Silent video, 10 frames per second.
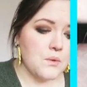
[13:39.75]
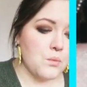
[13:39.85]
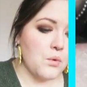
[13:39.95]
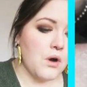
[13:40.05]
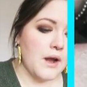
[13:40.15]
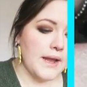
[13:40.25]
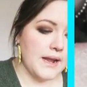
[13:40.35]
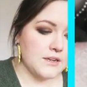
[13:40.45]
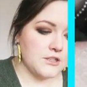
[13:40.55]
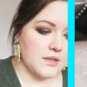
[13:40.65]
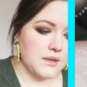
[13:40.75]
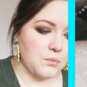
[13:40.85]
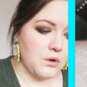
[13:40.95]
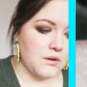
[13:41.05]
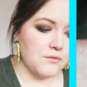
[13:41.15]
what I actually
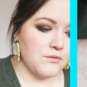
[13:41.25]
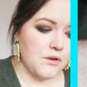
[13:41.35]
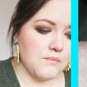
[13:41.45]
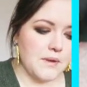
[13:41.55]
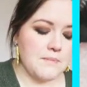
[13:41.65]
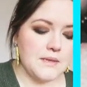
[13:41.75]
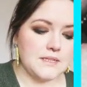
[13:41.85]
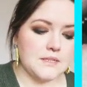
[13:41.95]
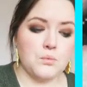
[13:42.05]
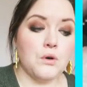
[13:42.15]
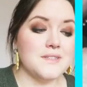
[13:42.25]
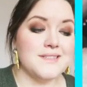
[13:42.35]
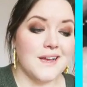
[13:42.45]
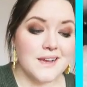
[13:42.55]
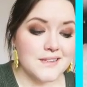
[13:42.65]
want from my business. What
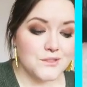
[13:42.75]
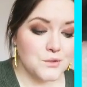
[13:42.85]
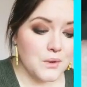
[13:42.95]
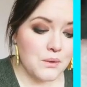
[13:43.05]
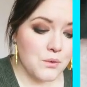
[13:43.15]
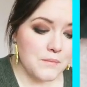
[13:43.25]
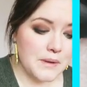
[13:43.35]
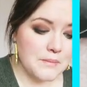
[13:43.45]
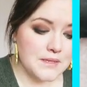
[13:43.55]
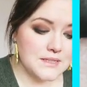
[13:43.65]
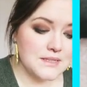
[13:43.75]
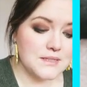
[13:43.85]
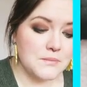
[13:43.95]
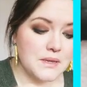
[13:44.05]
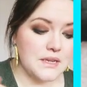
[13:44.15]
size do I want my business
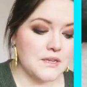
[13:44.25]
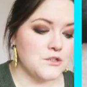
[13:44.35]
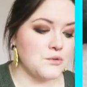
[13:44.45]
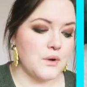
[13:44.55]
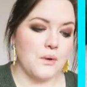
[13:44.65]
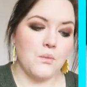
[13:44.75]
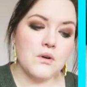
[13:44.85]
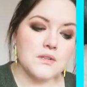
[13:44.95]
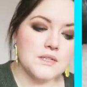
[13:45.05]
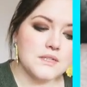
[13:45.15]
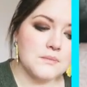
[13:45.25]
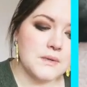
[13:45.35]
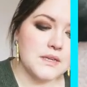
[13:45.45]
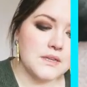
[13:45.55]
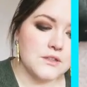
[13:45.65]
to be? Do I want it to
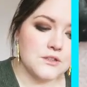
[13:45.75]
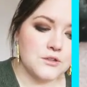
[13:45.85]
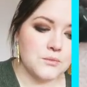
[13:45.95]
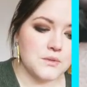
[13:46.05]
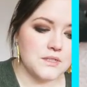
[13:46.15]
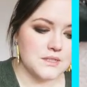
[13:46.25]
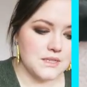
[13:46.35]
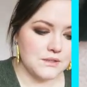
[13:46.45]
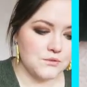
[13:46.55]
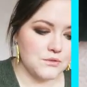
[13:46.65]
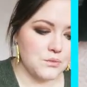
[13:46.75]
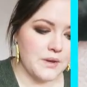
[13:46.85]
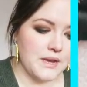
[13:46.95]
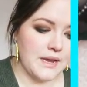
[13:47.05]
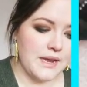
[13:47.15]
be super successful to
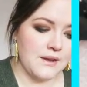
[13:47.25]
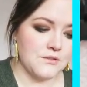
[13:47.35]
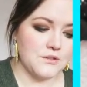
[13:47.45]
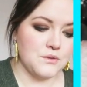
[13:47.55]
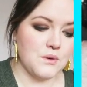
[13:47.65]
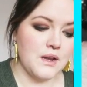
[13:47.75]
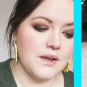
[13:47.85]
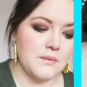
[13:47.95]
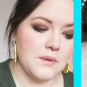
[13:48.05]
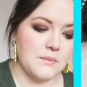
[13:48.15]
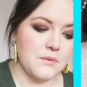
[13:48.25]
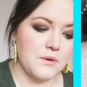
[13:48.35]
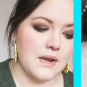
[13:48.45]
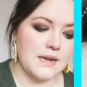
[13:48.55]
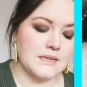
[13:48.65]
where I have to hire
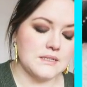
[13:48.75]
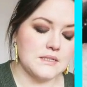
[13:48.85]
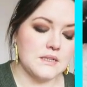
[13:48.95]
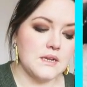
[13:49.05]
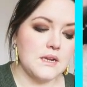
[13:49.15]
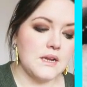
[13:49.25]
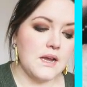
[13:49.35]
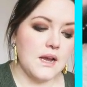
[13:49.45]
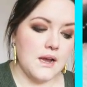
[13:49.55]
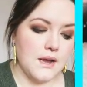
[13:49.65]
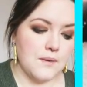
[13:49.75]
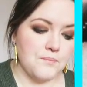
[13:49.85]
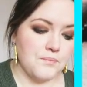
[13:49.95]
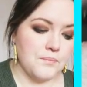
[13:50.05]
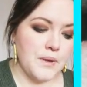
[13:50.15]
people and
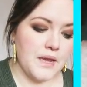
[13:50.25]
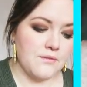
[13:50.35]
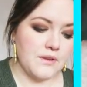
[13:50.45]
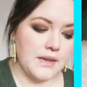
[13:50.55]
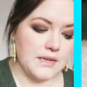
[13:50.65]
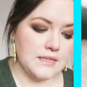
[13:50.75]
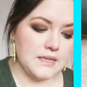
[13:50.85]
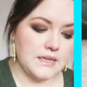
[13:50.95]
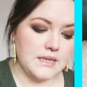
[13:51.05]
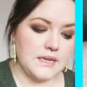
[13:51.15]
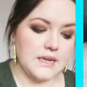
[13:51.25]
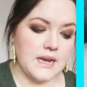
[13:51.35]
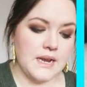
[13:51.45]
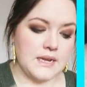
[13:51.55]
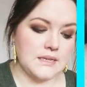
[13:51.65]
um, pay VAT
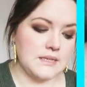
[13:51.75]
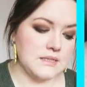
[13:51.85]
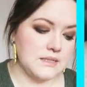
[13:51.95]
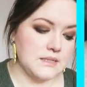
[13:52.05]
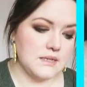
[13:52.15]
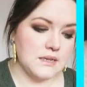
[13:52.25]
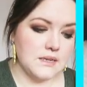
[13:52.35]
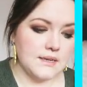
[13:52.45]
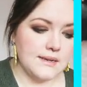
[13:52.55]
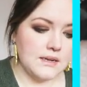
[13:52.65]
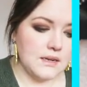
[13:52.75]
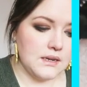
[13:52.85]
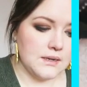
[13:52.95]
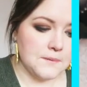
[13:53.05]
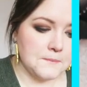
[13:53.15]
and
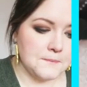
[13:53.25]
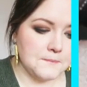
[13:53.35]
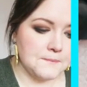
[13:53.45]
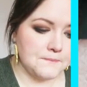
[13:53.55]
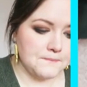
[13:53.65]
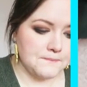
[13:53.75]
um,